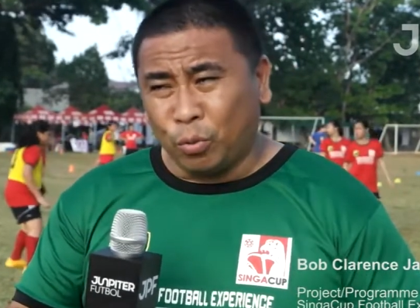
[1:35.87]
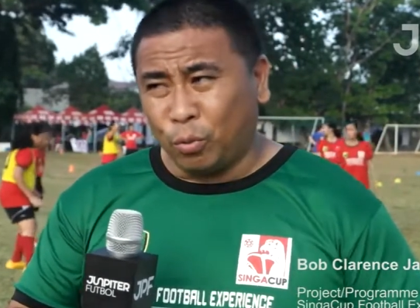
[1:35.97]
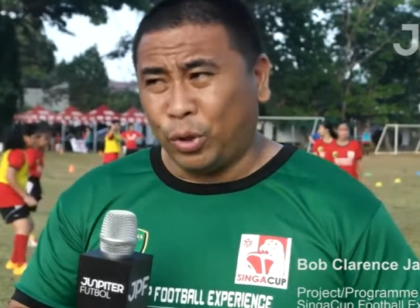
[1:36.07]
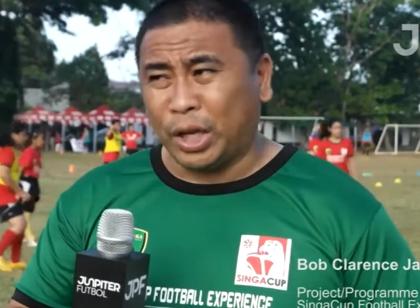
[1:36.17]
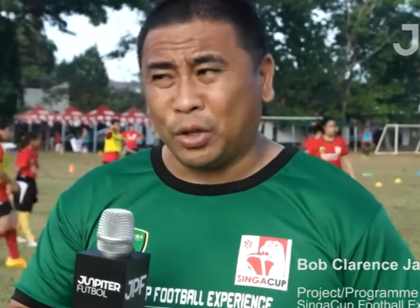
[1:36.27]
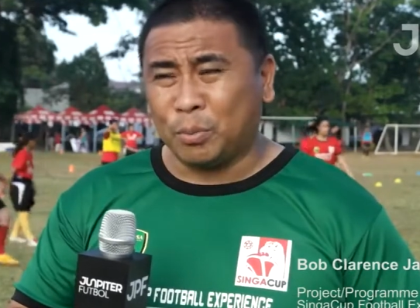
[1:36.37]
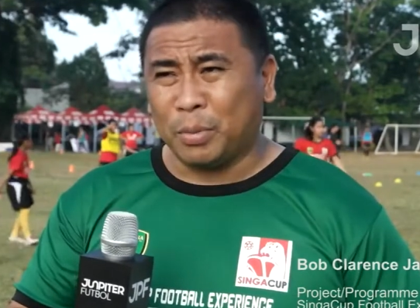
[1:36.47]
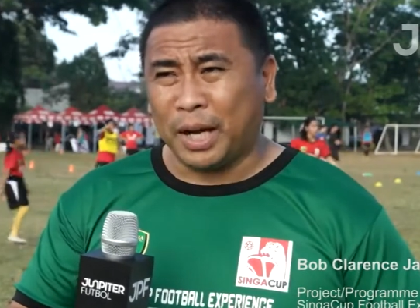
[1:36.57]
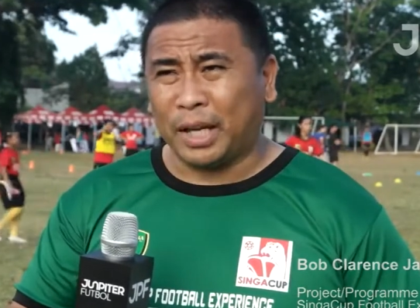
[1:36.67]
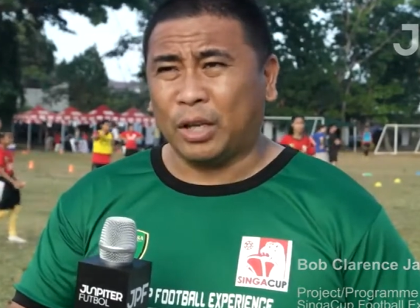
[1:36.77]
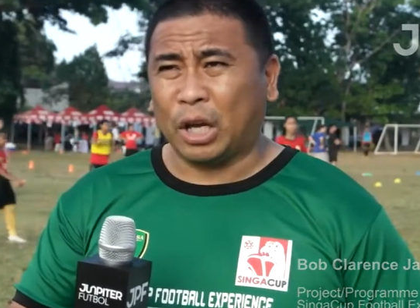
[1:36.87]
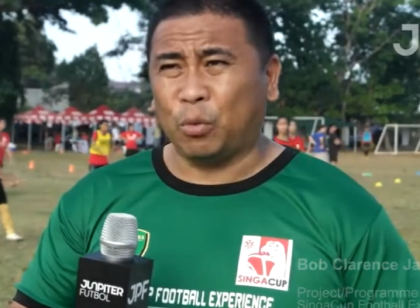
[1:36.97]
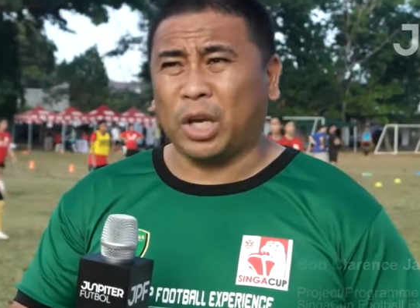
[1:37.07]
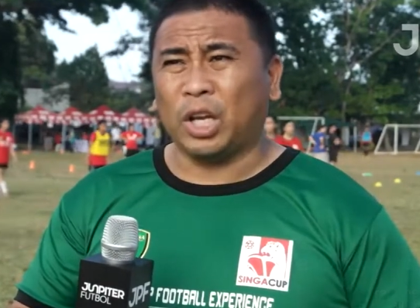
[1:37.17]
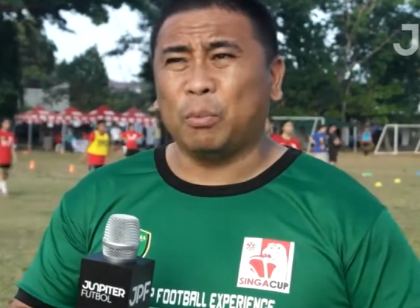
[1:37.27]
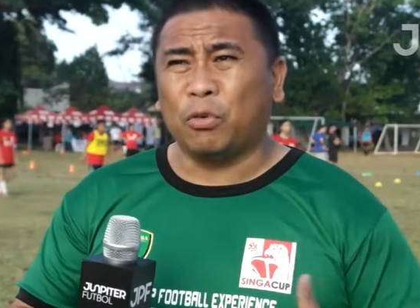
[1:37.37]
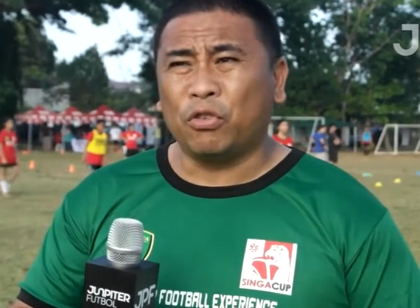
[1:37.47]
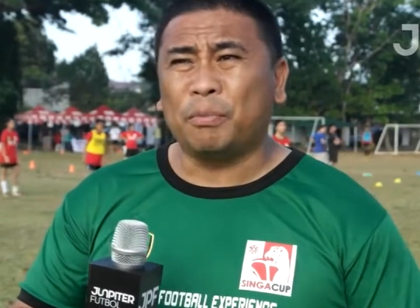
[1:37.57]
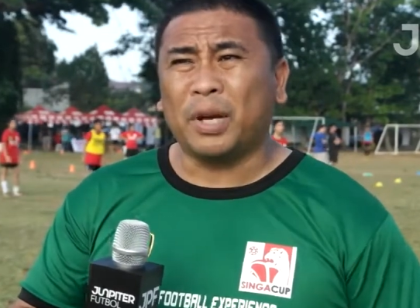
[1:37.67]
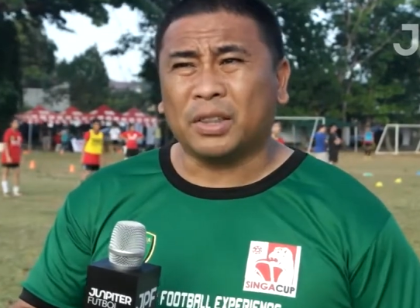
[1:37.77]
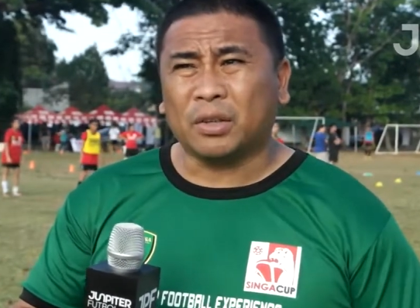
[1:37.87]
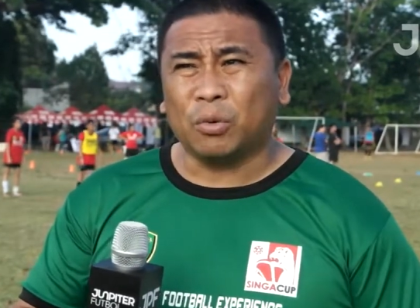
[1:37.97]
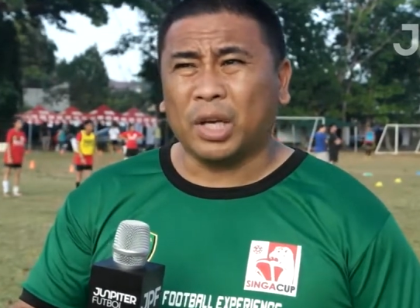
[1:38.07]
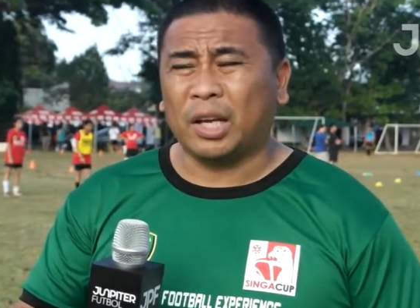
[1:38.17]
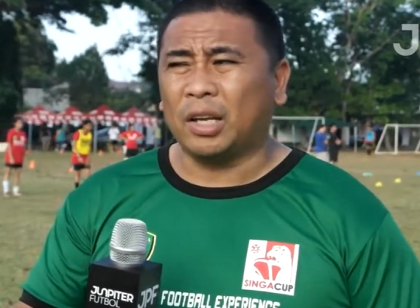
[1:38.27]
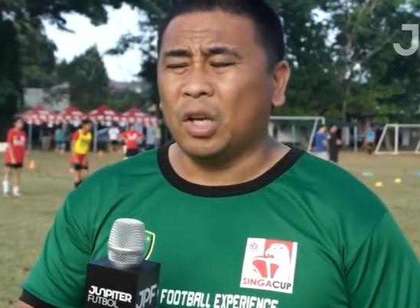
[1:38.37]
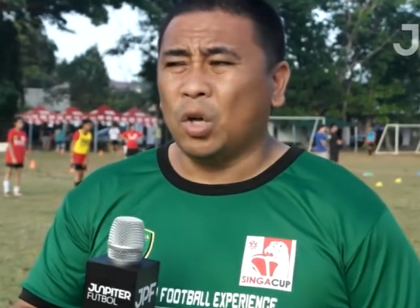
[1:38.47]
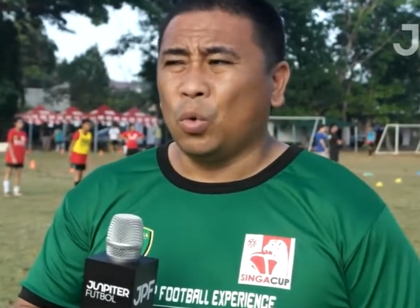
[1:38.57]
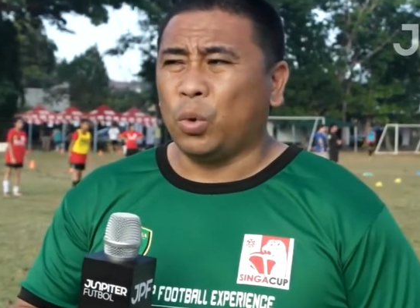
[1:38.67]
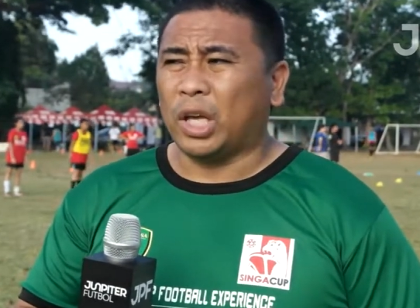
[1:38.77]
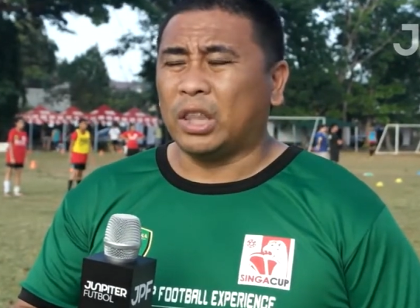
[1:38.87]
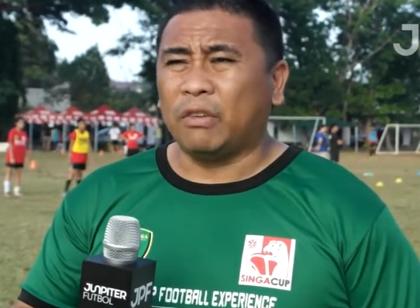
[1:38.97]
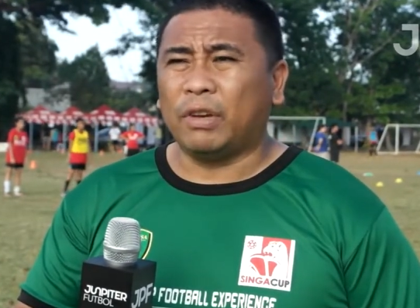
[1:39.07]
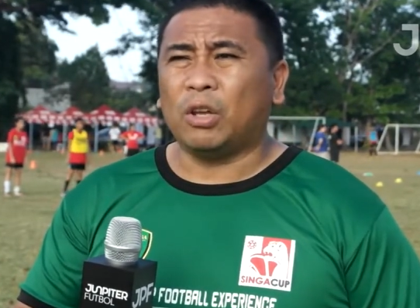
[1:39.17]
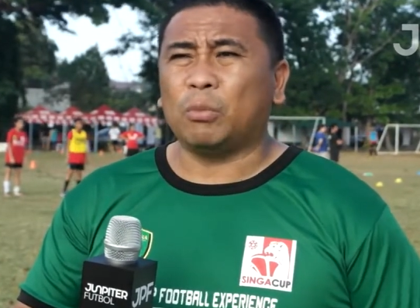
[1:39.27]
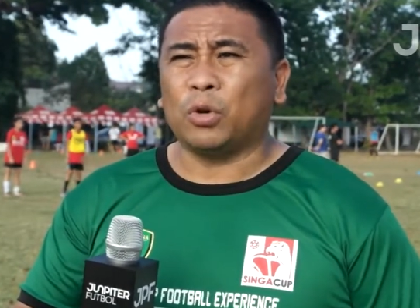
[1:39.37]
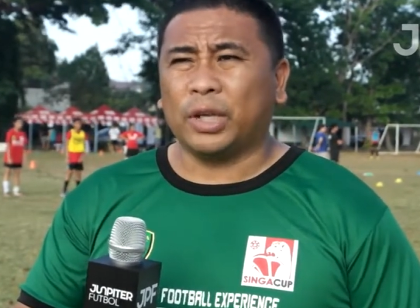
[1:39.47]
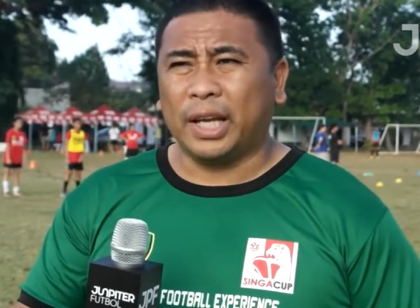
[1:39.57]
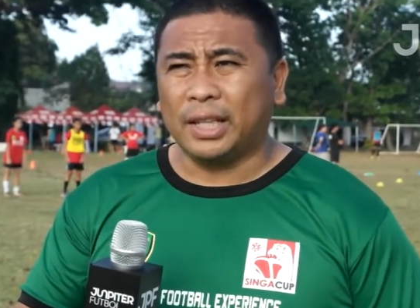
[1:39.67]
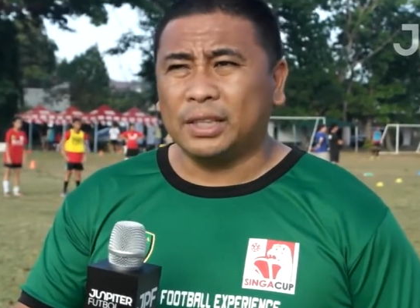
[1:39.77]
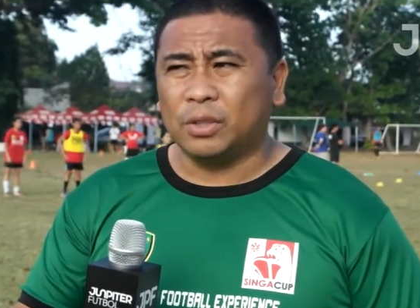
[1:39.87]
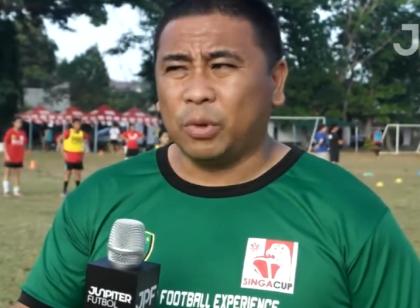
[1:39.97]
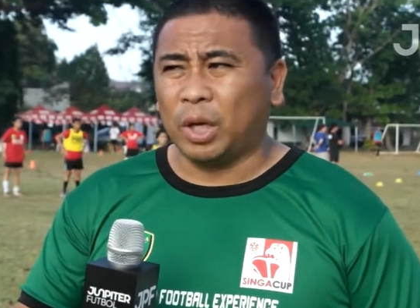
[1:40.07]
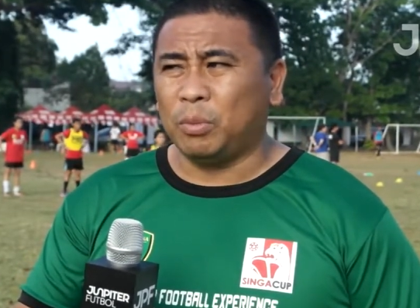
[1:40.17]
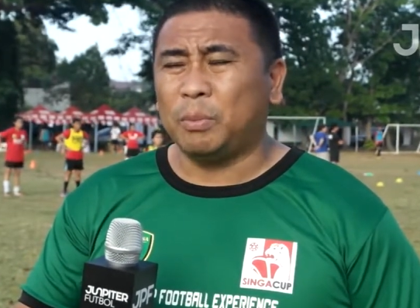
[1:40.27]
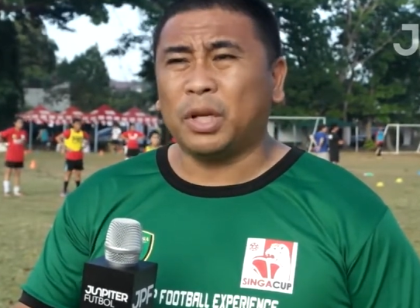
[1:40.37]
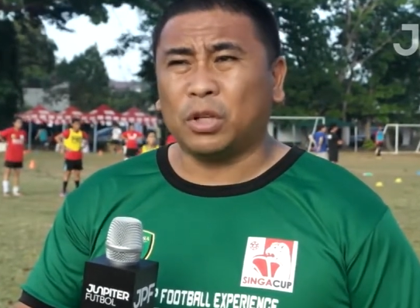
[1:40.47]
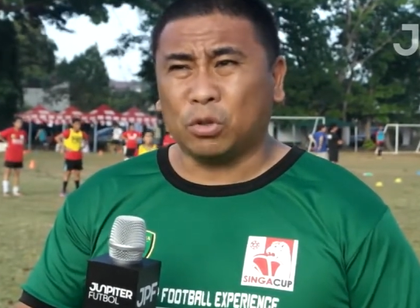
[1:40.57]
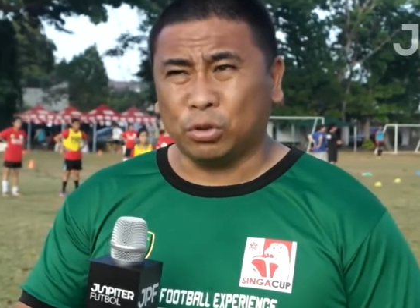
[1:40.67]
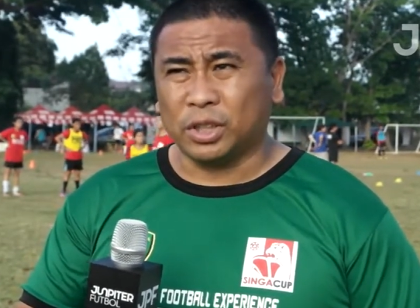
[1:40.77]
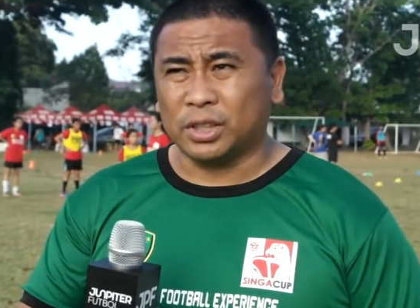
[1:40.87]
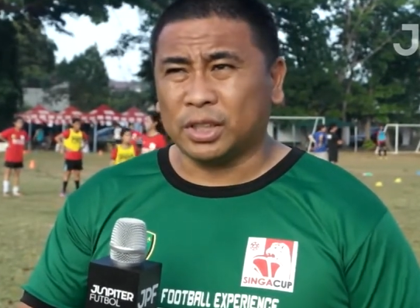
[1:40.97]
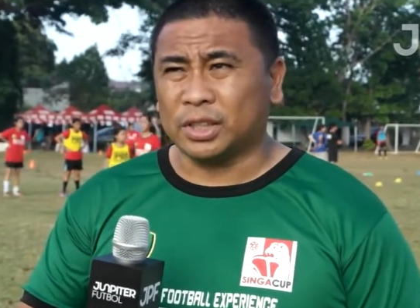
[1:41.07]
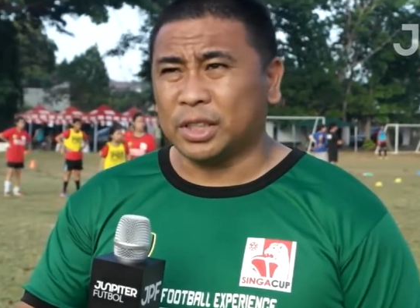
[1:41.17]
we can combine and we can improve better. We can develop more kids. We can be better coaches at the